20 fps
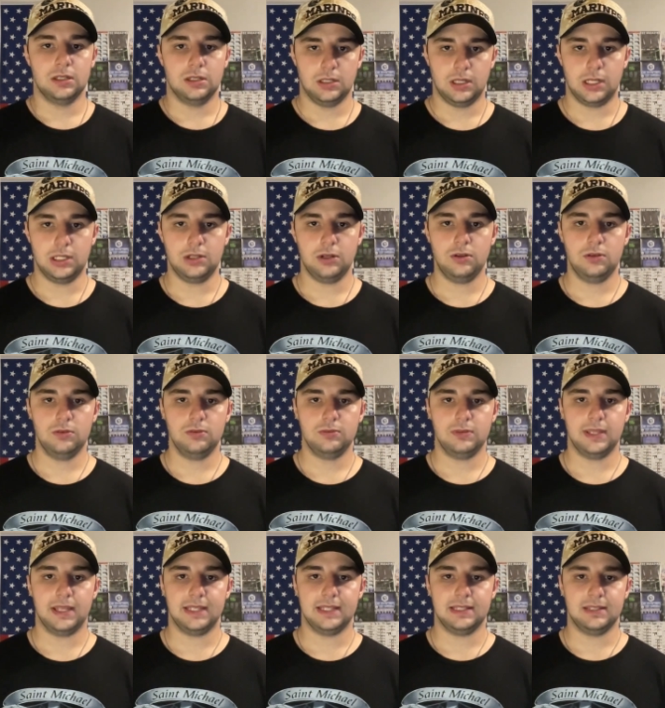I know,
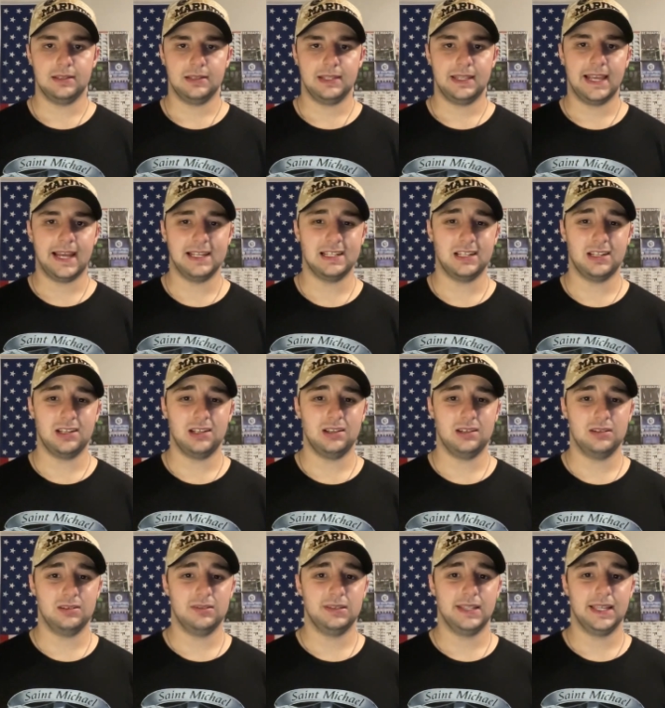like, Canada,
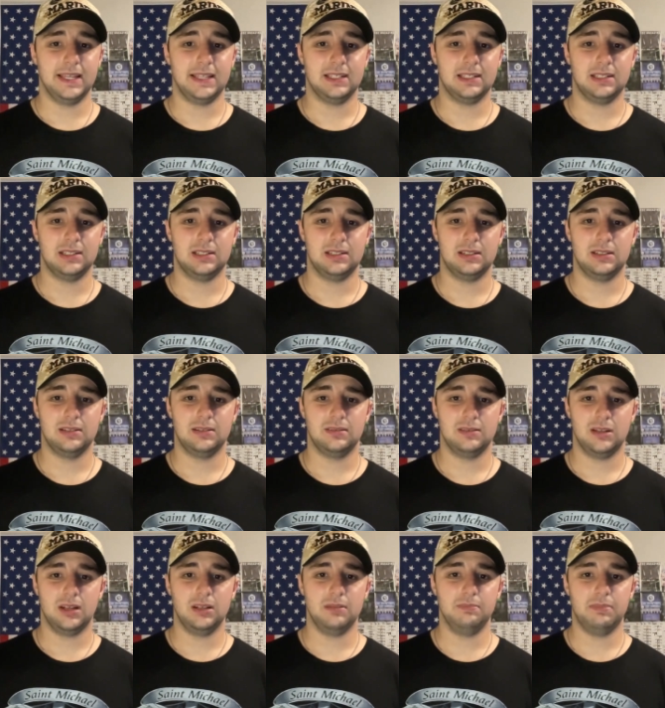like,
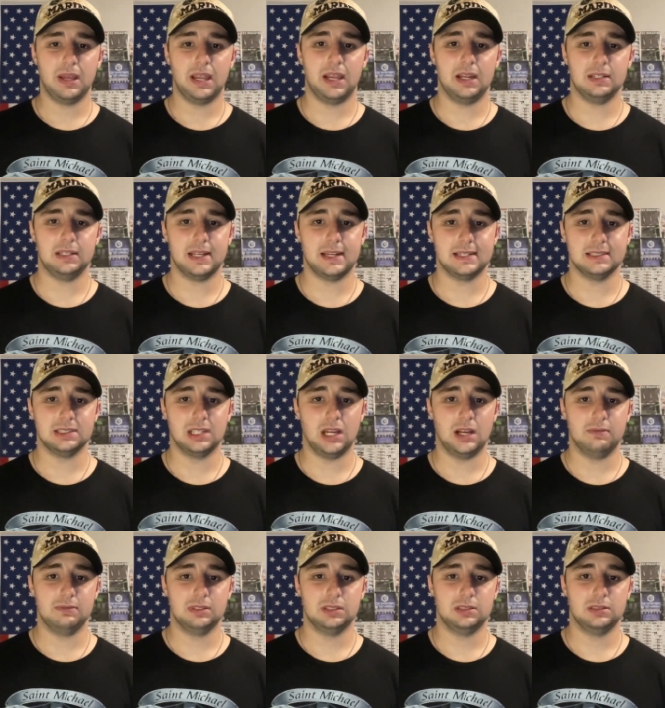unbanned
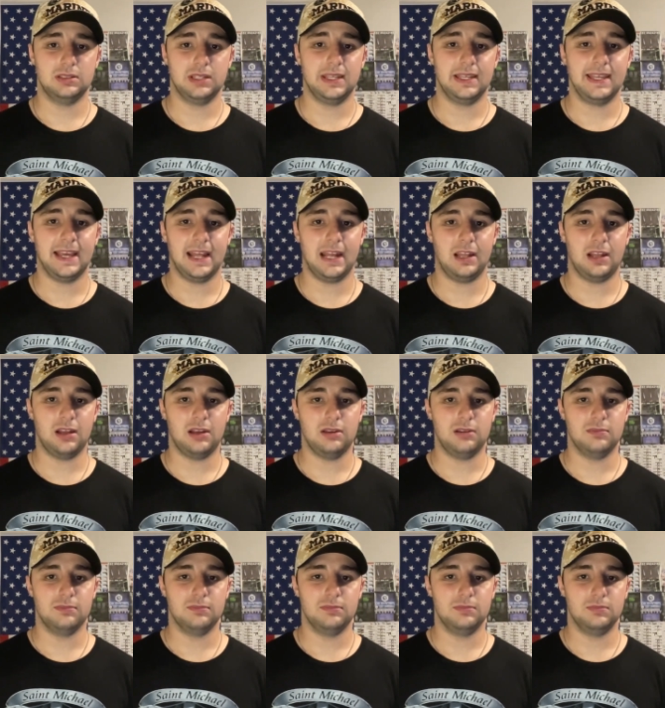Airsoft in Canada,
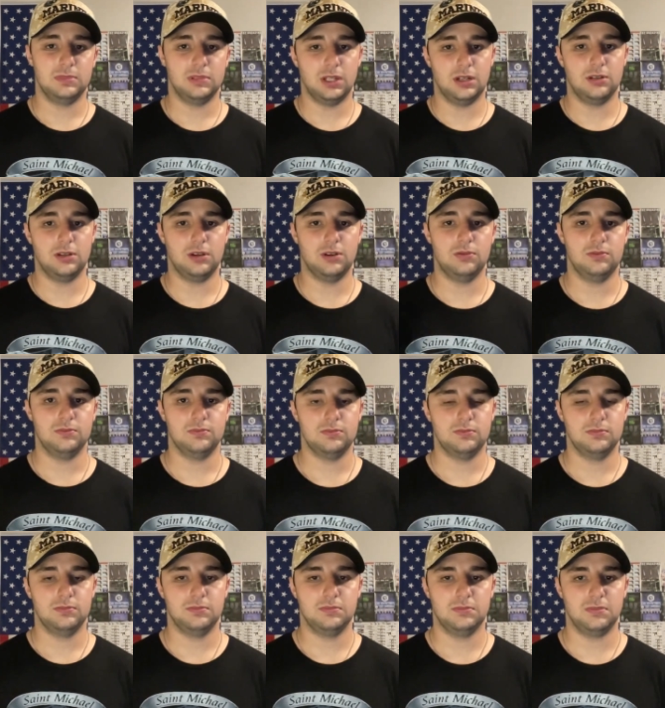don't know,
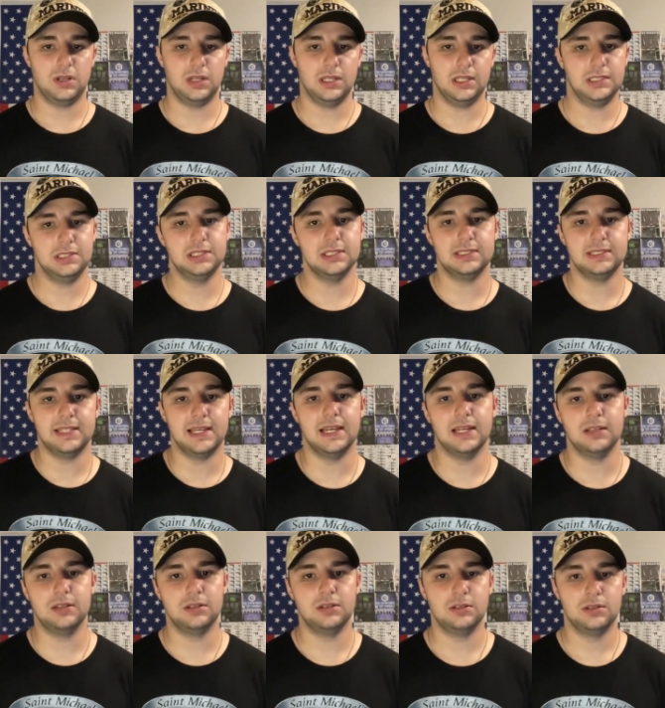but it's just
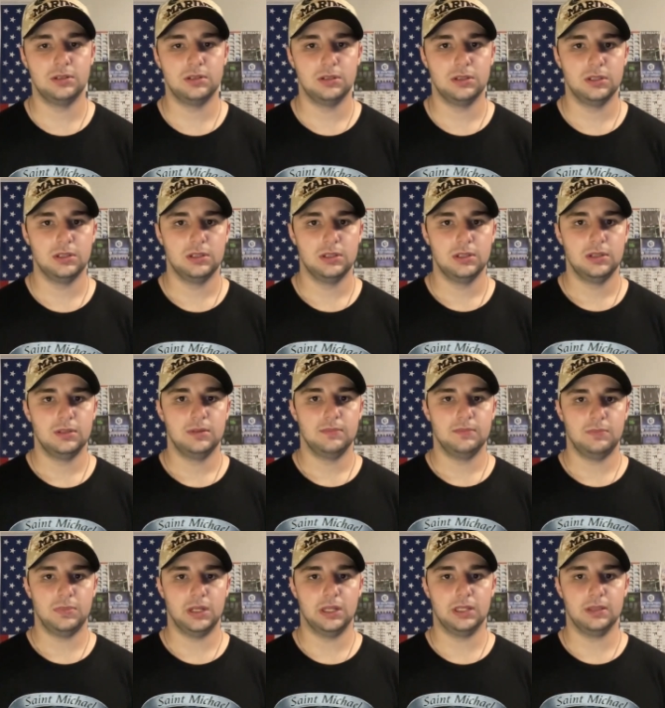dead.
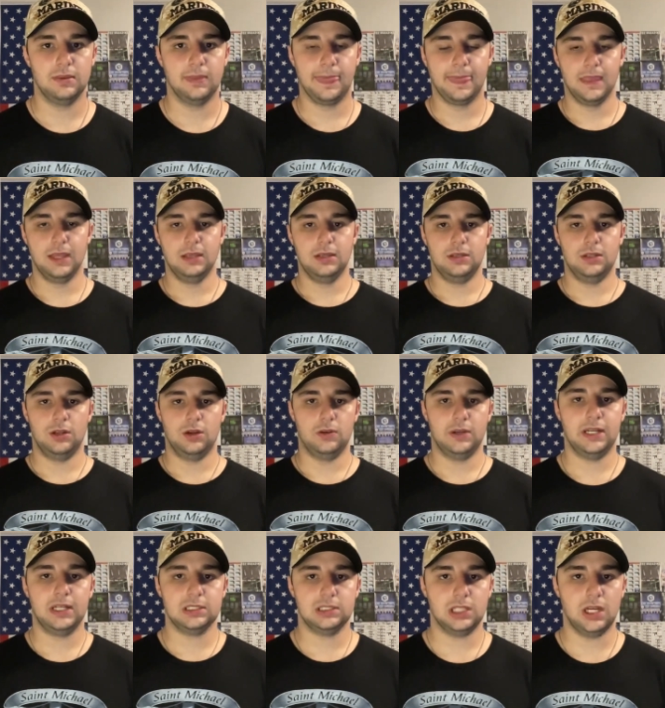But, you know,
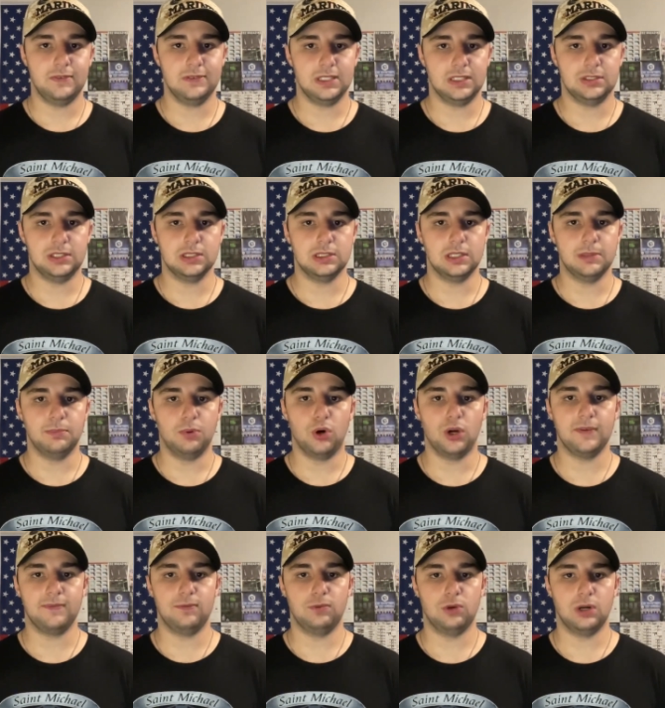Airsoft is just
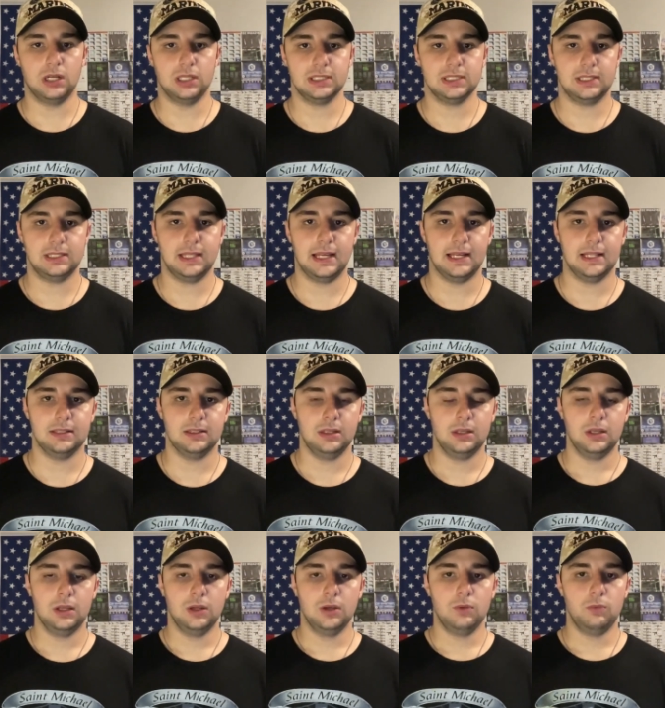important for us that
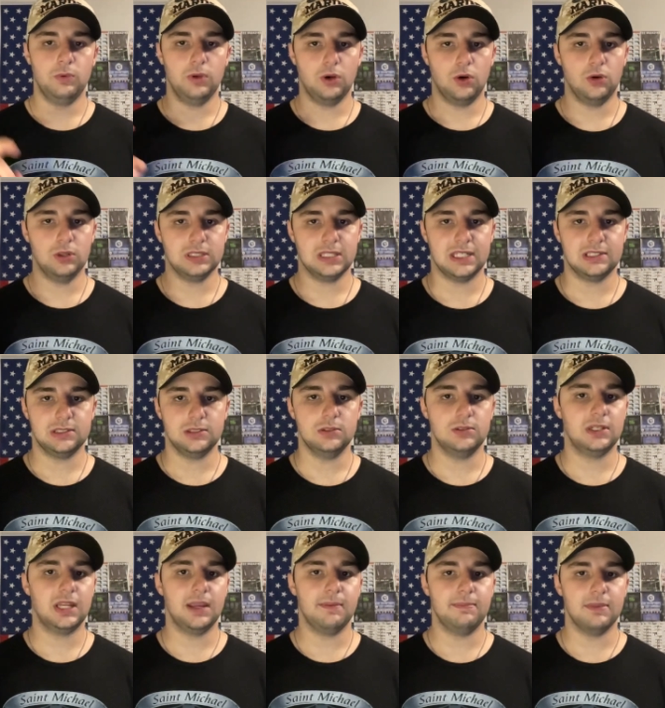we always had to
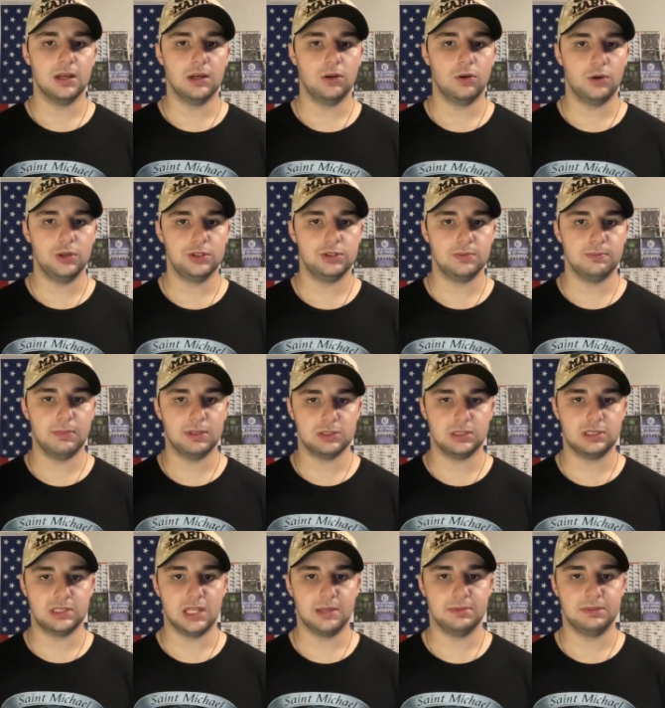keep the orange
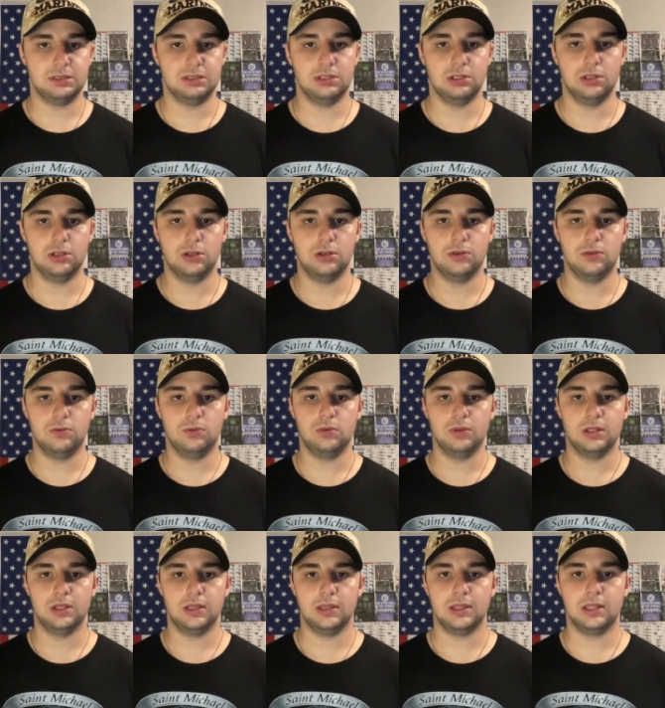muzzle tips to know
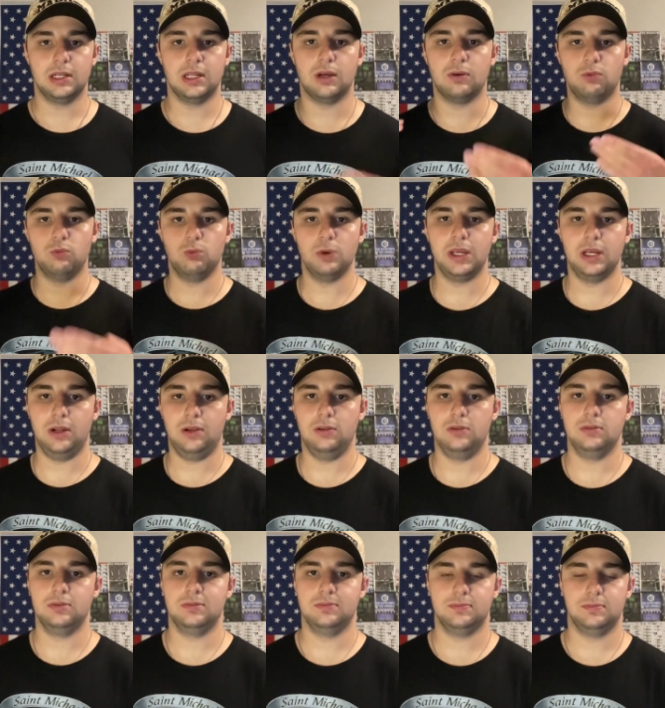they're not
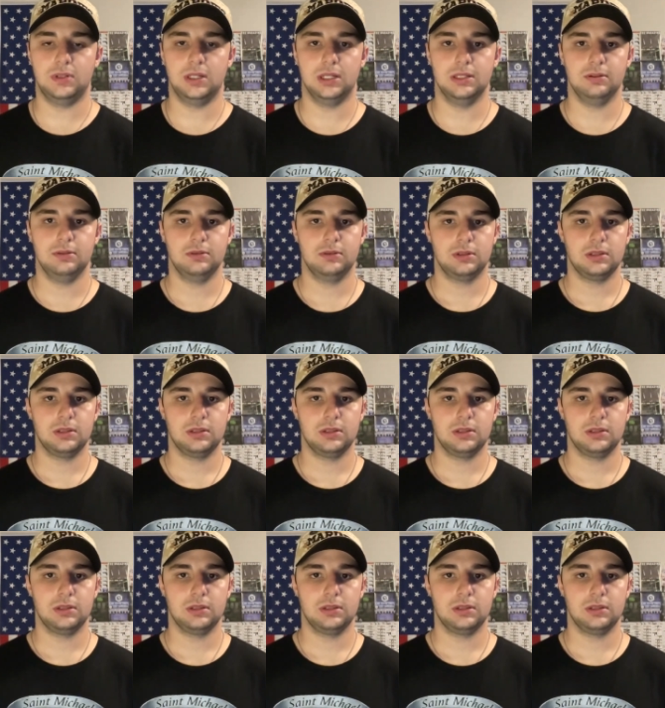real, but